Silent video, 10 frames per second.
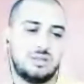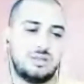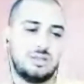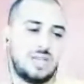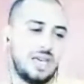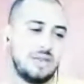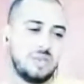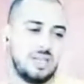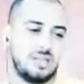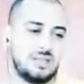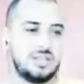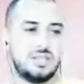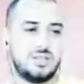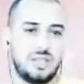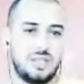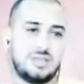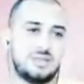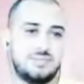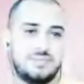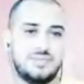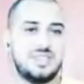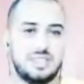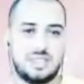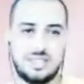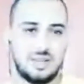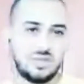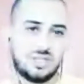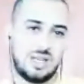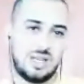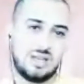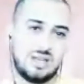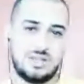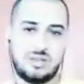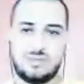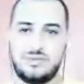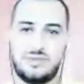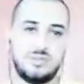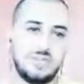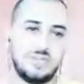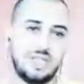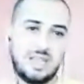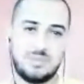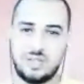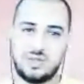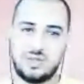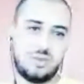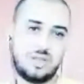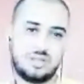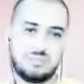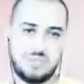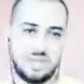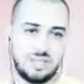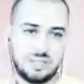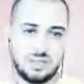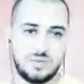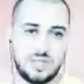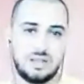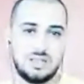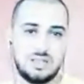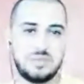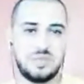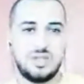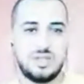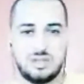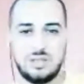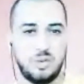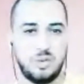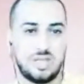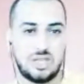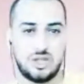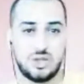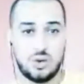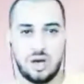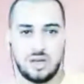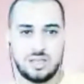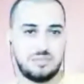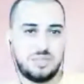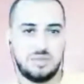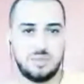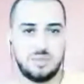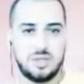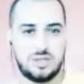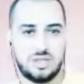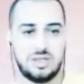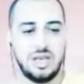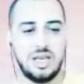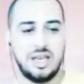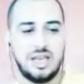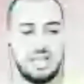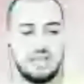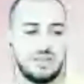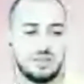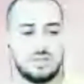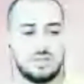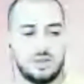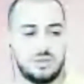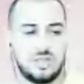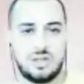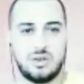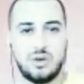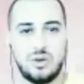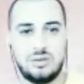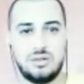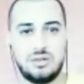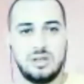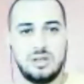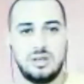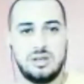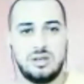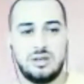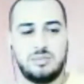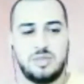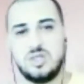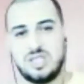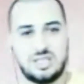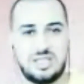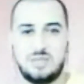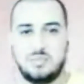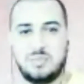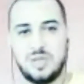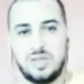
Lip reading: the campaigns that raise $60,000 from the campaigns who raise millions of dollars, because the perks are so awesome. People just, even after they reach their goal, people just keep